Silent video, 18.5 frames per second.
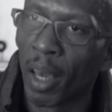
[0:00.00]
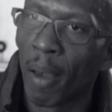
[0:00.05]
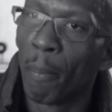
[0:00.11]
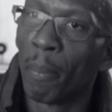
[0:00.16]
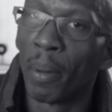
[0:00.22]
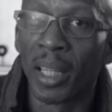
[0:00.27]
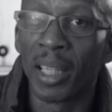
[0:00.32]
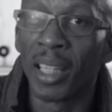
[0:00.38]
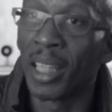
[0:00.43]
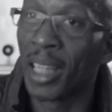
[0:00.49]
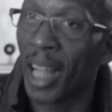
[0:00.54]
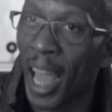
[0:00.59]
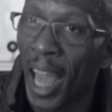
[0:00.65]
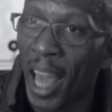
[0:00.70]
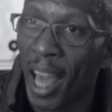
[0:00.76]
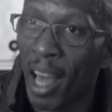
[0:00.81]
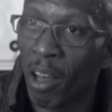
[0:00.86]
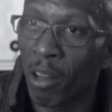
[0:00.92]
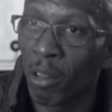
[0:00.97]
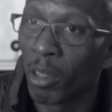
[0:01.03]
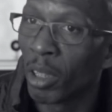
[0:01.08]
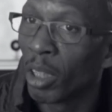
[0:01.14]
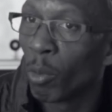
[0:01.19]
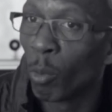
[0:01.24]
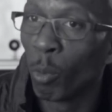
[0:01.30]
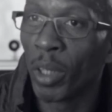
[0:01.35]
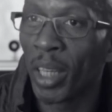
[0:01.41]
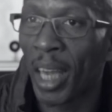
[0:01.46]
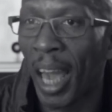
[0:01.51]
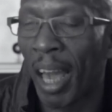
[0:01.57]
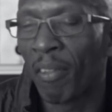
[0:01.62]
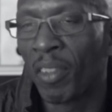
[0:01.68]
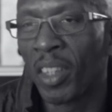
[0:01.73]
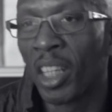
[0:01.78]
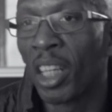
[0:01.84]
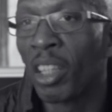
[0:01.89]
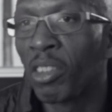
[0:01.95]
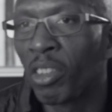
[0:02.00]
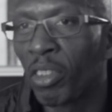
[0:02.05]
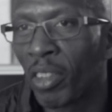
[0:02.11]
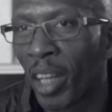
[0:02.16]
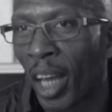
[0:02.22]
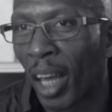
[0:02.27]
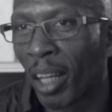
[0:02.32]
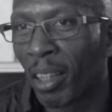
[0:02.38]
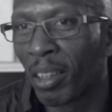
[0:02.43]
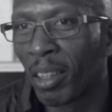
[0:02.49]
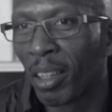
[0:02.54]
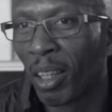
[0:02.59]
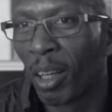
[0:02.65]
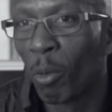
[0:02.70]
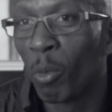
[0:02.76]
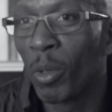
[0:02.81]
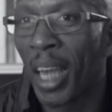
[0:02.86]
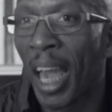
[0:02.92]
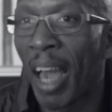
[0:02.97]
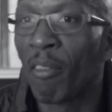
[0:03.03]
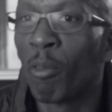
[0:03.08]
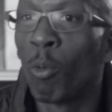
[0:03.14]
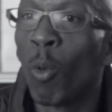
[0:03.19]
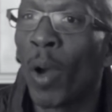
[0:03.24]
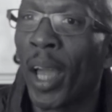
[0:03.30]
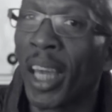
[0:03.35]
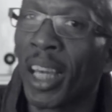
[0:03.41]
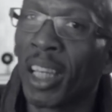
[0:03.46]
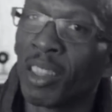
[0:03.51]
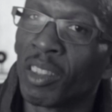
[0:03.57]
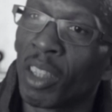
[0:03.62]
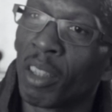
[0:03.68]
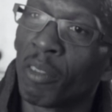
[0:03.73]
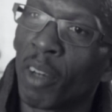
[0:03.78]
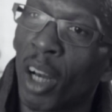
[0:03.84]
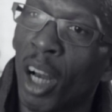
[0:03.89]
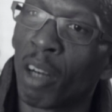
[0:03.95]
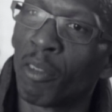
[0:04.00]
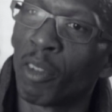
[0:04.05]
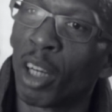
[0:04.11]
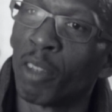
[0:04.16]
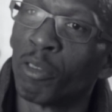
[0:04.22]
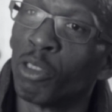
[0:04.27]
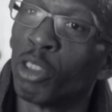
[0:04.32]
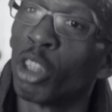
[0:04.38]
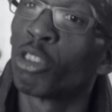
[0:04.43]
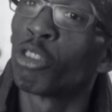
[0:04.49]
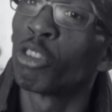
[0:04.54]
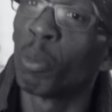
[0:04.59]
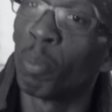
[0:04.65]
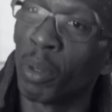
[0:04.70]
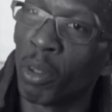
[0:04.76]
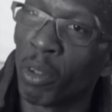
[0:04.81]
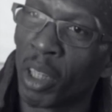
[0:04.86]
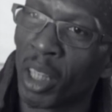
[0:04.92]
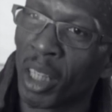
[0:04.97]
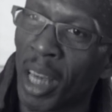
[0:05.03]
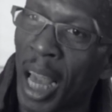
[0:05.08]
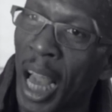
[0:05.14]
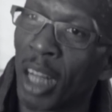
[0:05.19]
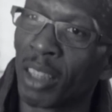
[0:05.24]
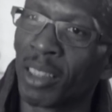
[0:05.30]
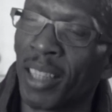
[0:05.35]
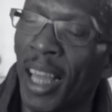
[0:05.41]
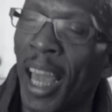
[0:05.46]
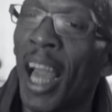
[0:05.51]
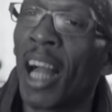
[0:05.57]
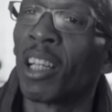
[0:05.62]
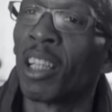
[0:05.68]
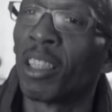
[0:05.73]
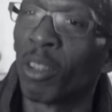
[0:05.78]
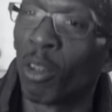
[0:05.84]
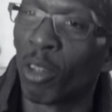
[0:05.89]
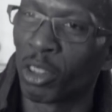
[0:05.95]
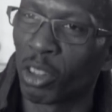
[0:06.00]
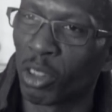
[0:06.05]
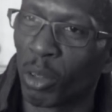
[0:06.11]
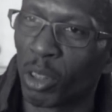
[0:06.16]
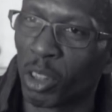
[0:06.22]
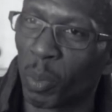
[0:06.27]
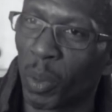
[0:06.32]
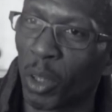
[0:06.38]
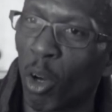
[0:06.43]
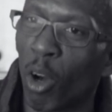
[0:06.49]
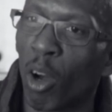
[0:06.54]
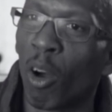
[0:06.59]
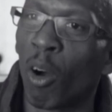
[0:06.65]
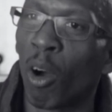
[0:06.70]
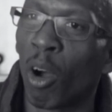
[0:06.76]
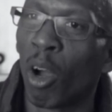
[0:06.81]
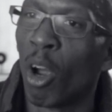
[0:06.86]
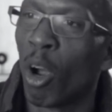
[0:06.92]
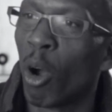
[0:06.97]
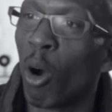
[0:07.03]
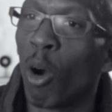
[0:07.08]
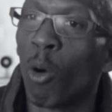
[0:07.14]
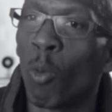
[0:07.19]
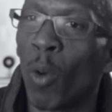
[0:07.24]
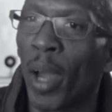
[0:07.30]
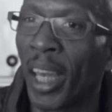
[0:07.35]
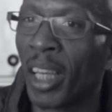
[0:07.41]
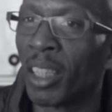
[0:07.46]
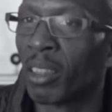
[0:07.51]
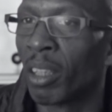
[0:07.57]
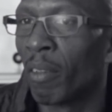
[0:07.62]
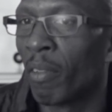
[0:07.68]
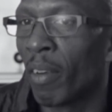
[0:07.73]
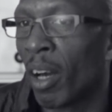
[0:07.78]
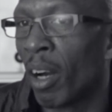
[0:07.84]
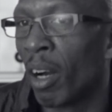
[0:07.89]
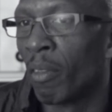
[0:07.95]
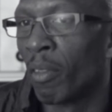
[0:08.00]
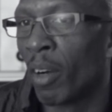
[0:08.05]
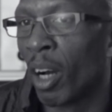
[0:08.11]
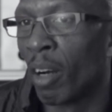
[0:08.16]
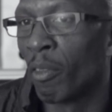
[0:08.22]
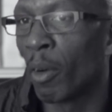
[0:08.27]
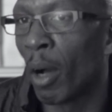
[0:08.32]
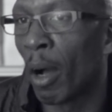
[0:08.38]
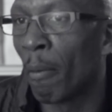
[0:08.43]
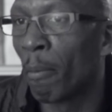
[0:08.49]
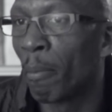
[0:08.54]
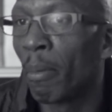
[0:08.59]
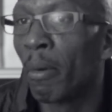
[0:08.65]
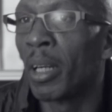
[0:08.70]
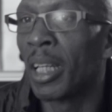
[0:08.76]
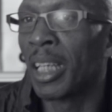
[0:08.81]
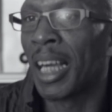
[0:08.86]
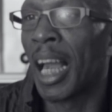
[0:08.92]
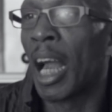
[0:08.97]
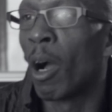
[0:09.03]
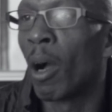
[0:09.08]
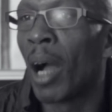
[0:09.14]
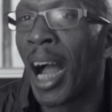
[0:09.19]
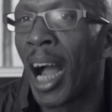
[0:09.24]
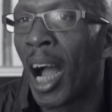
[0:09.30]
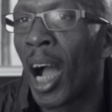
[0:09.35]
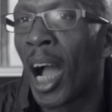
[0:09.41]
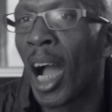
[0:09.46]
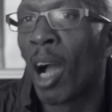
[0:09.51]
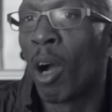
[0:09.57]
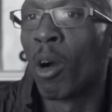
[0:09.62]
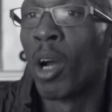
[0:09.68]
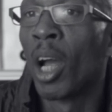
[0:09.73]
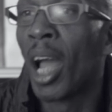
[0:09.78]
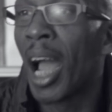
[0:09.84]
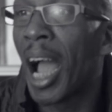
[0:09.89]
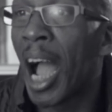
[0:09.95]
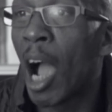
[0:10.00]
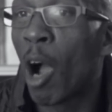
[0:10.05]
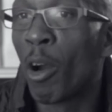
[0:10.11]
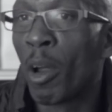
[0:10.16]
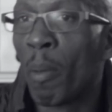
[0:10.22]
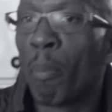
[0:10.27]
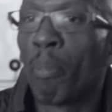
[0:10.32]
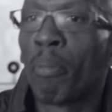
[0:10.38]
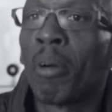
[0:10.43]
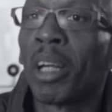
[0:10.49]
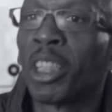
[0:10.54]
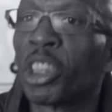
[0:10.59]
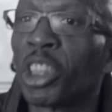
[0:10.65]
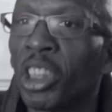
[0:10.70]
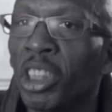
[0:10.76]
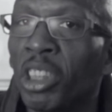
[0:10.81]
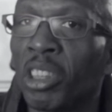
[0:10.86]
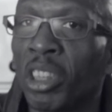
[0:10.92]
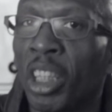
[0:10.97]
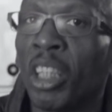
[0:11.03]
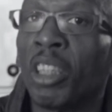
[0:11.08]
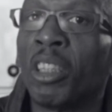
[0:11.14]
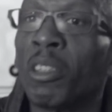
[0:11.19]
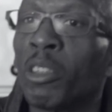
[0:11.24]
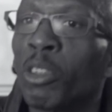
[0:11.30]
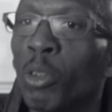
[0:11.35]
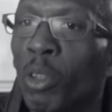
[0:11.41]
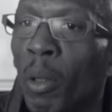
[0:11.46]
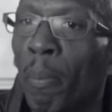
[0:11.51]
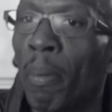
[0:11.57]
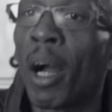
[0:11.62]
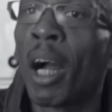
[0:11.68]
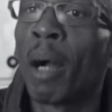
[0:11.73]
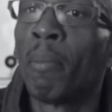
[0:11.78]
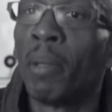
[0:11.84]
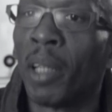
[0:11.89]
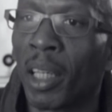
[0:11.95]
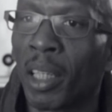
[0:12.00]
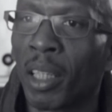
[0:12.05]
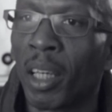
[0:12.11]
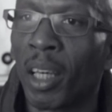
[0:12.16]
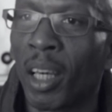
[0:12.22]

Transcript: But now we have the internet. We have ways of distributing our talent, or so to speak, or ways of putting our impressions into the public.